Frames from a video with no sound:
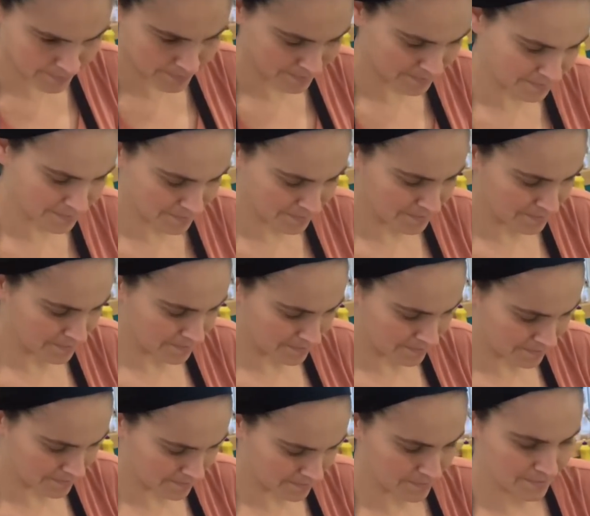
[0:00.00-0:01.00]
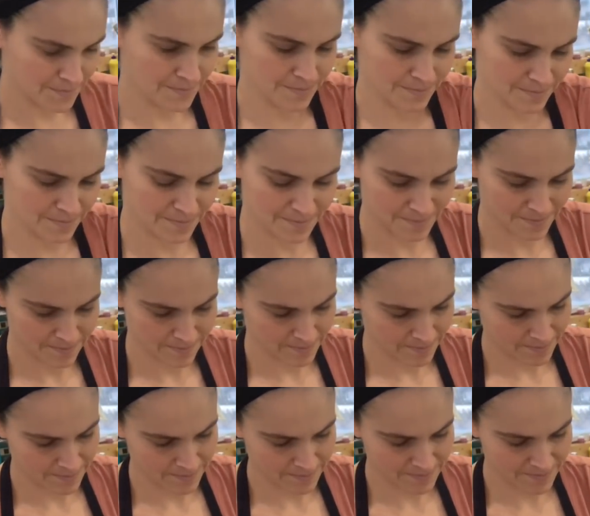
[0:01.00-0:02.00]

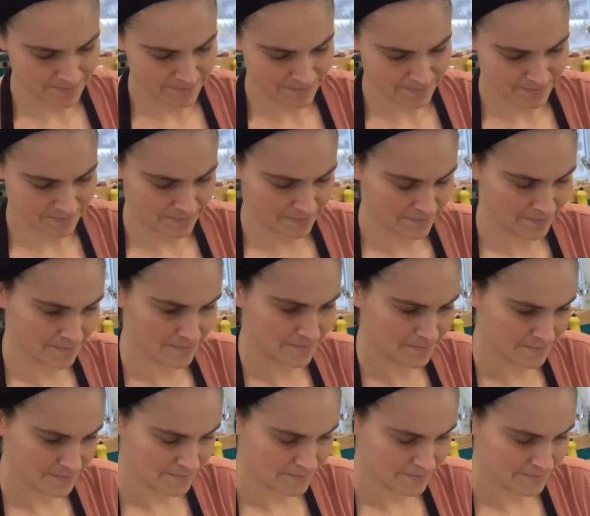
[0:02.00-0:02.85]
(no one is talking)